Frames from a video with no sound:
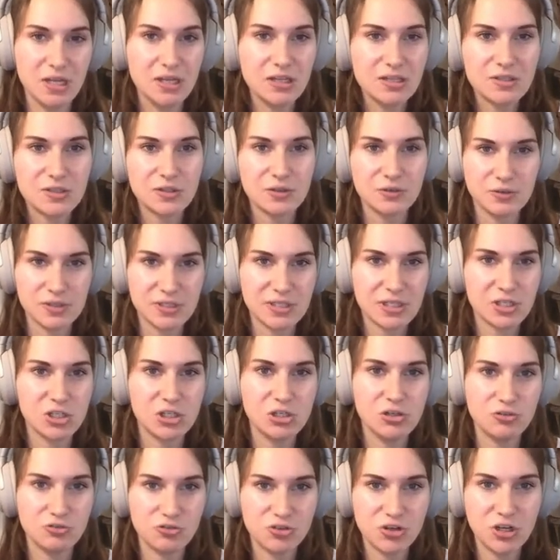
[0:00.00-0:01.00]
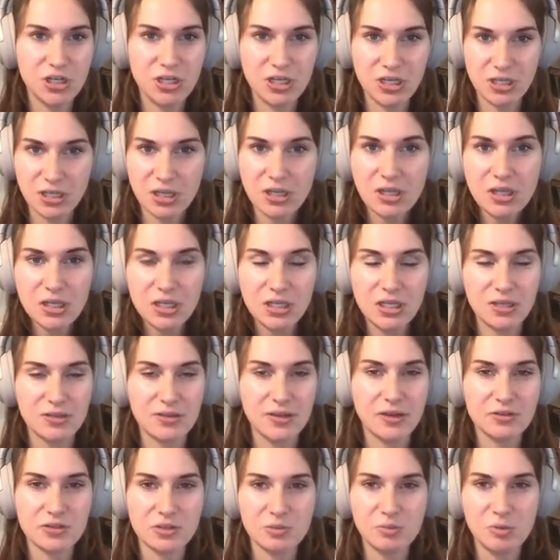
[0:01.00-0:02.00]
So essentially you're training
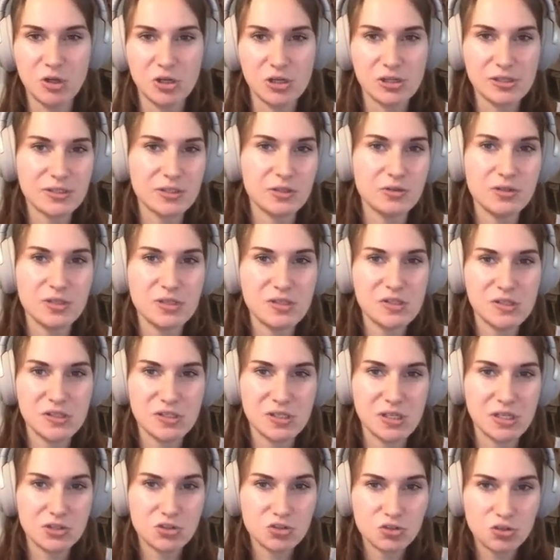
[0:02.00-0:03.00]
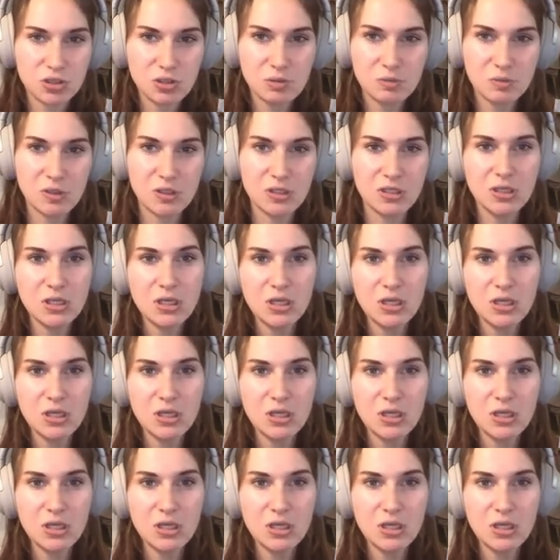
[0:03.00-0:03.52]
1,000 models. So this is extremely